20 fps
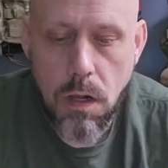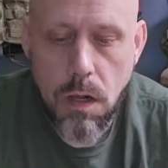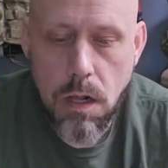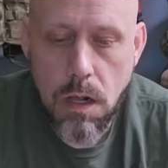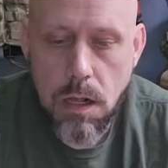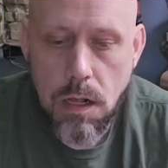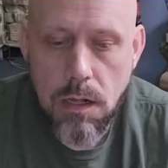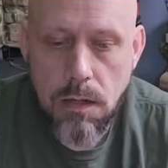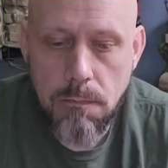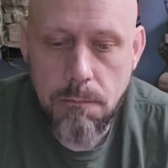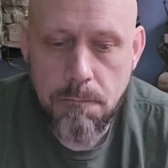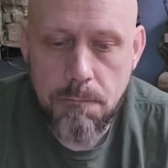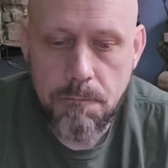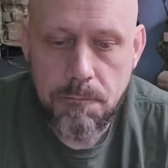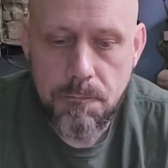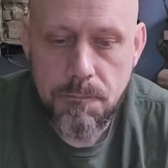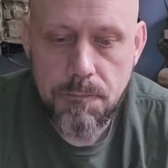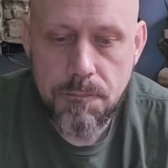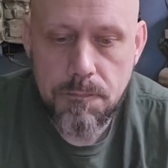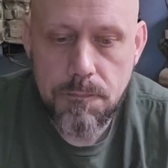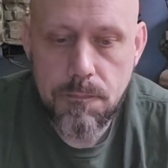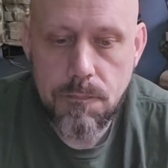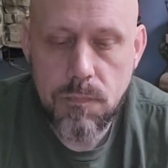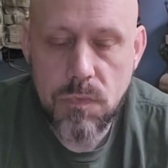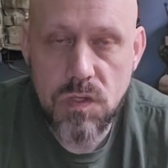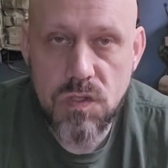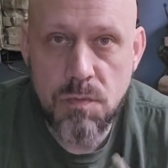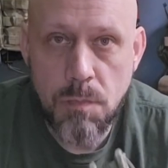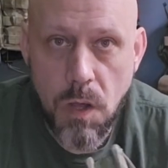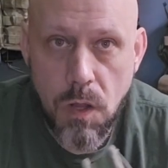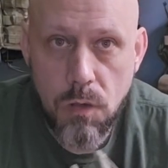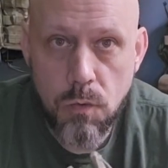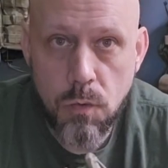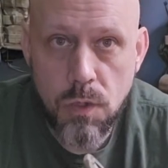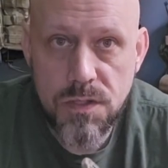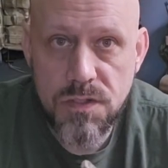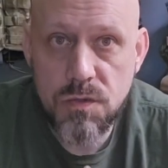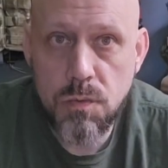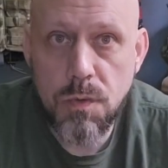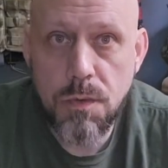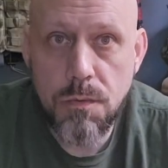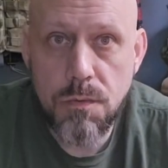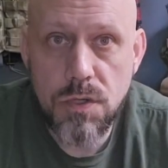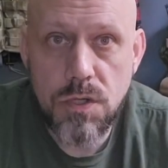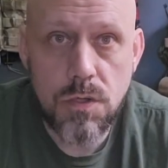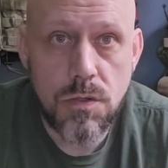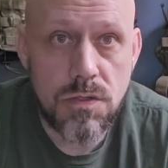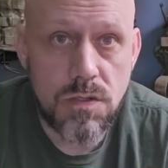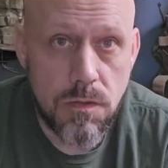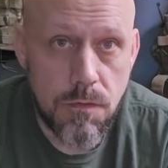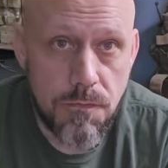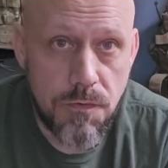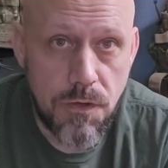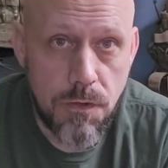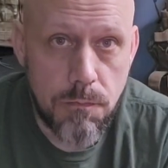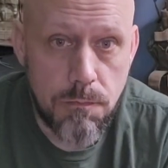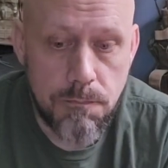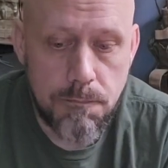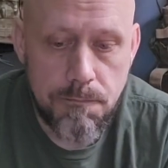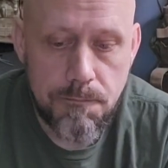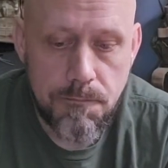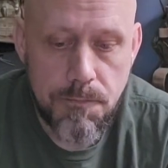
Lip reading: The smaller ones we would use in the field.